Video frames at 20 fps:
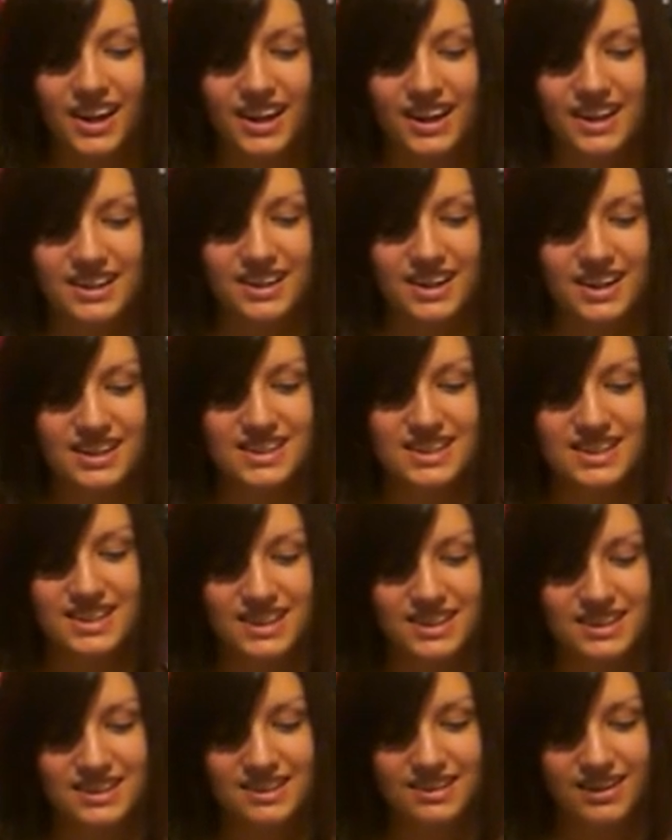In
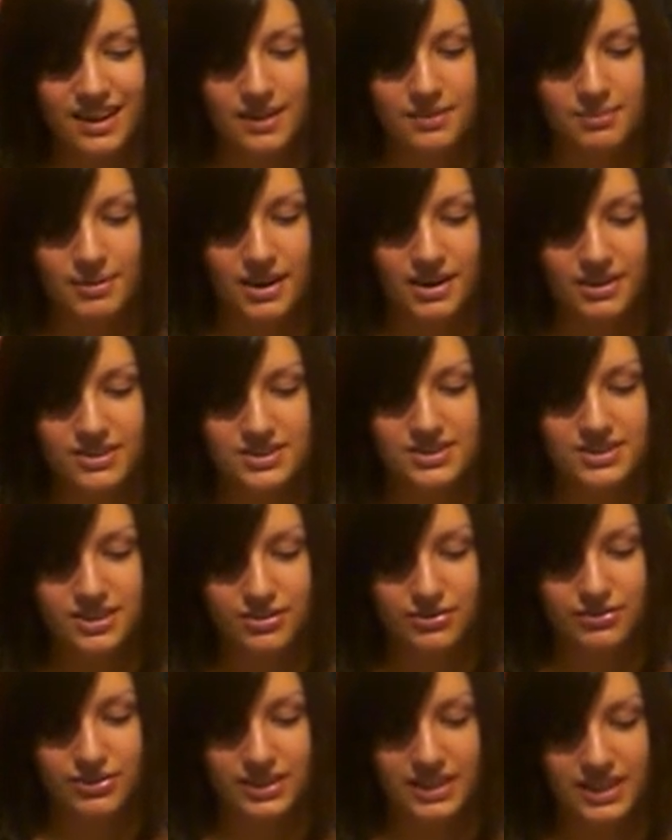1999,
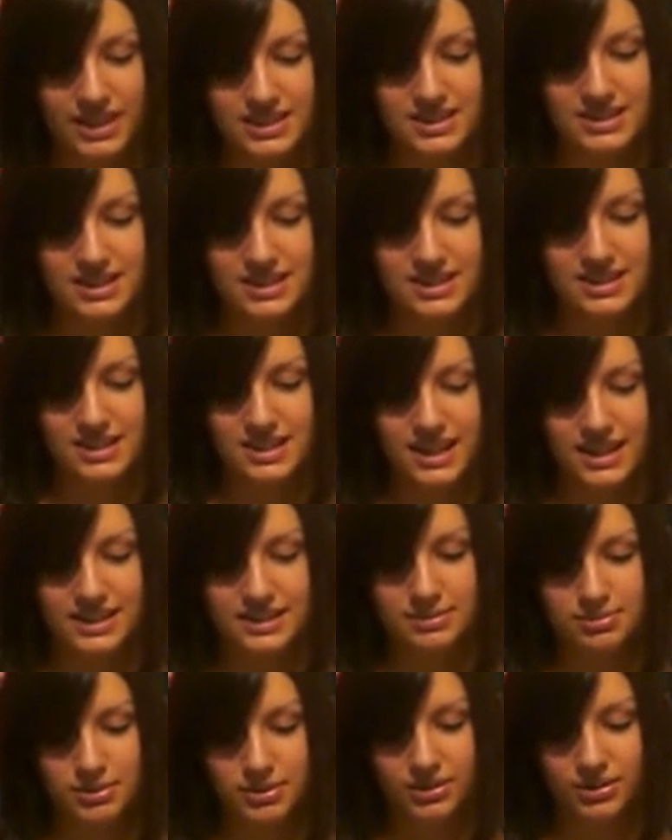Microsoft released Internet
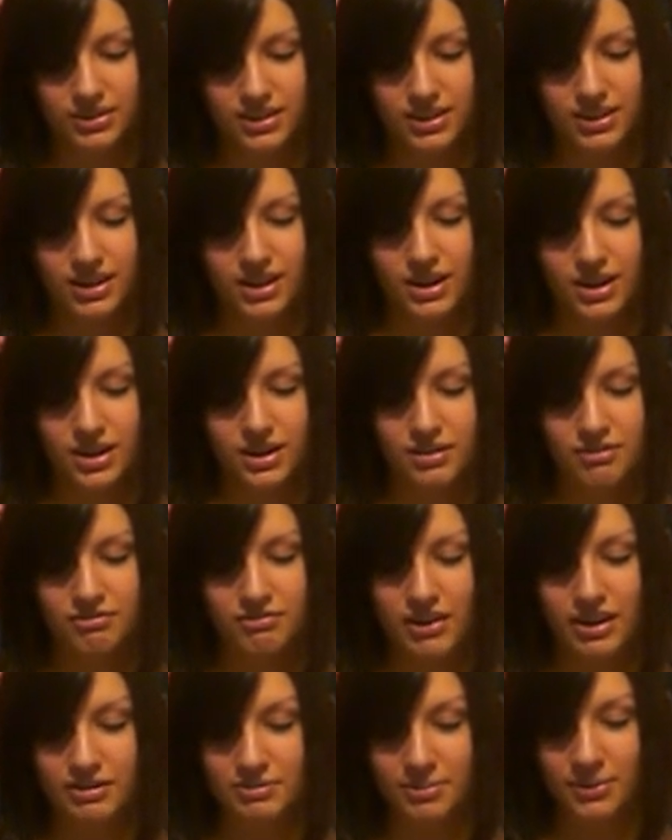Explorer
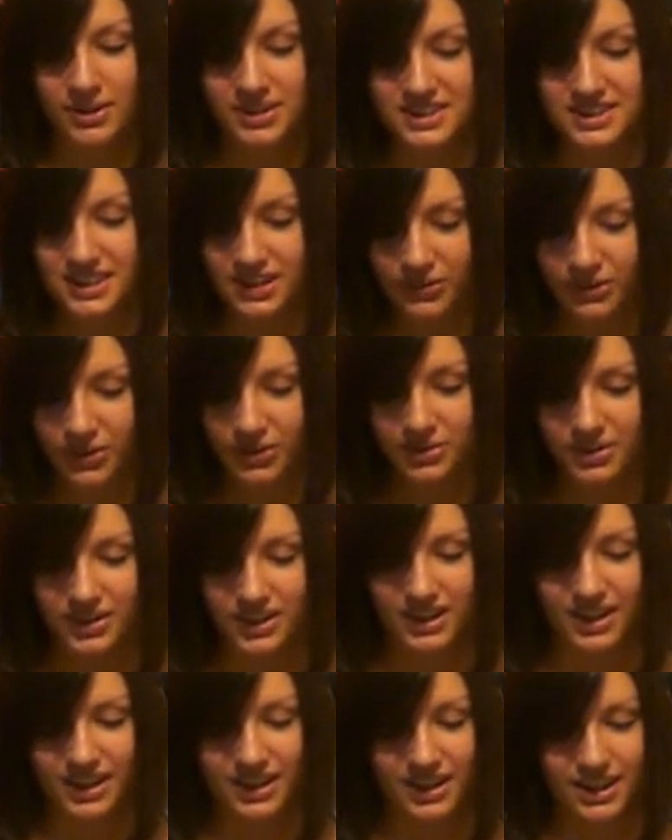5.0
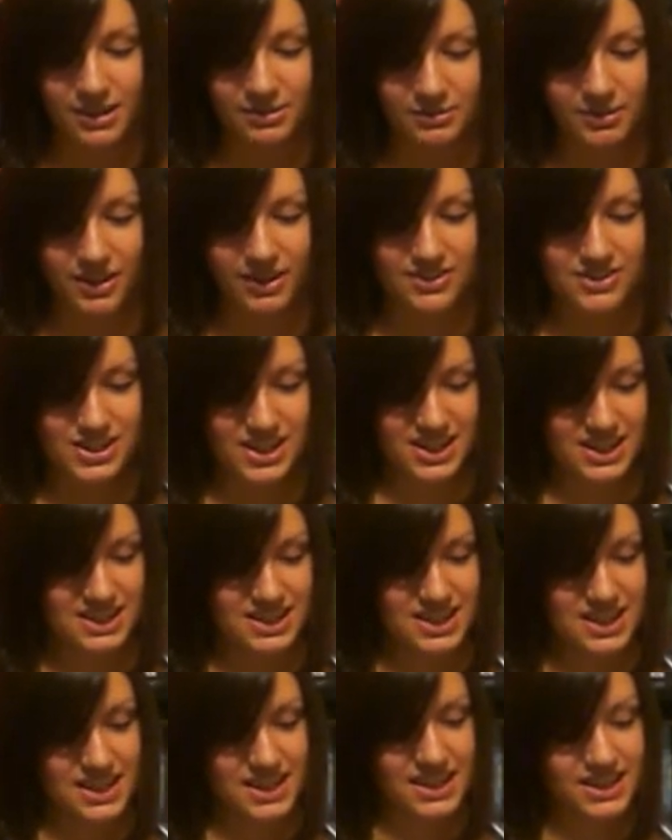in March
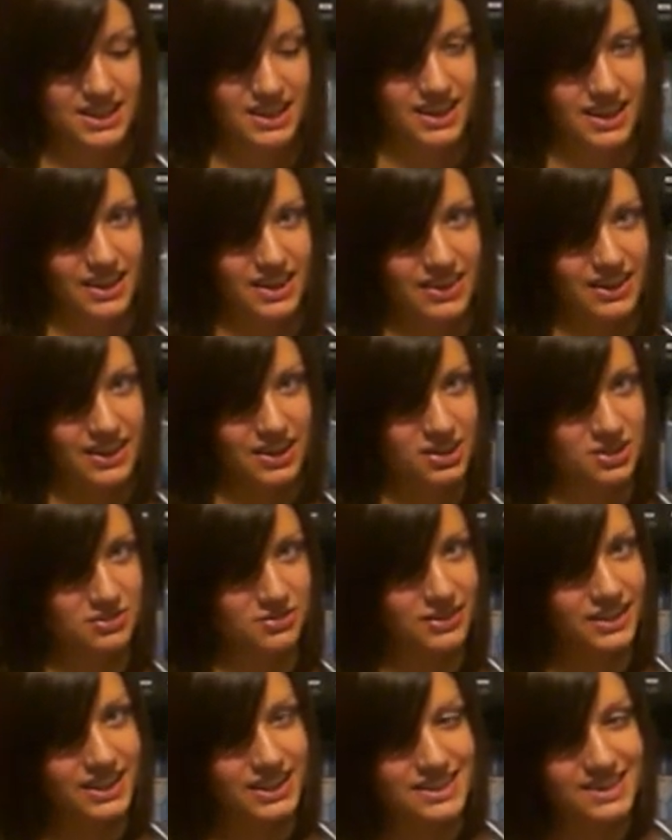18. Thank you
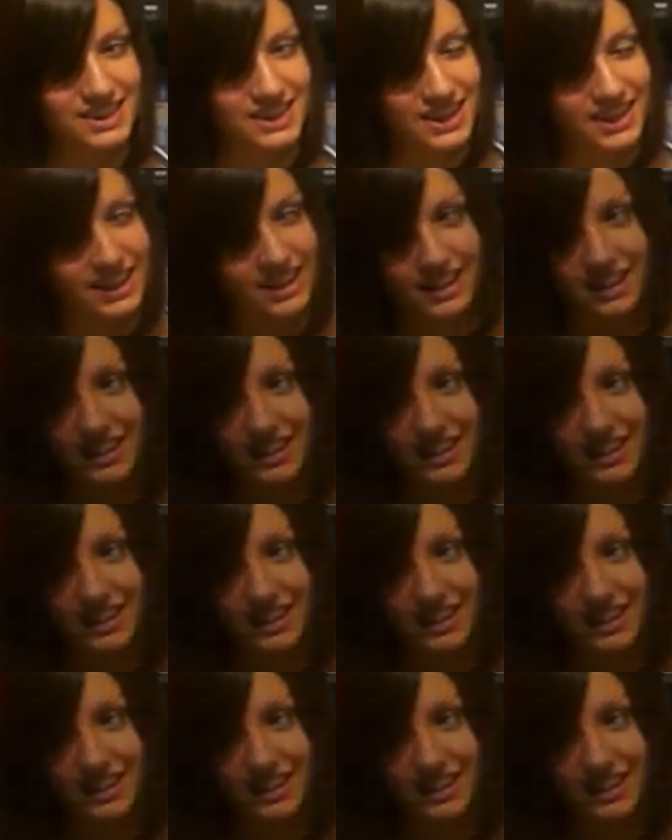for listening.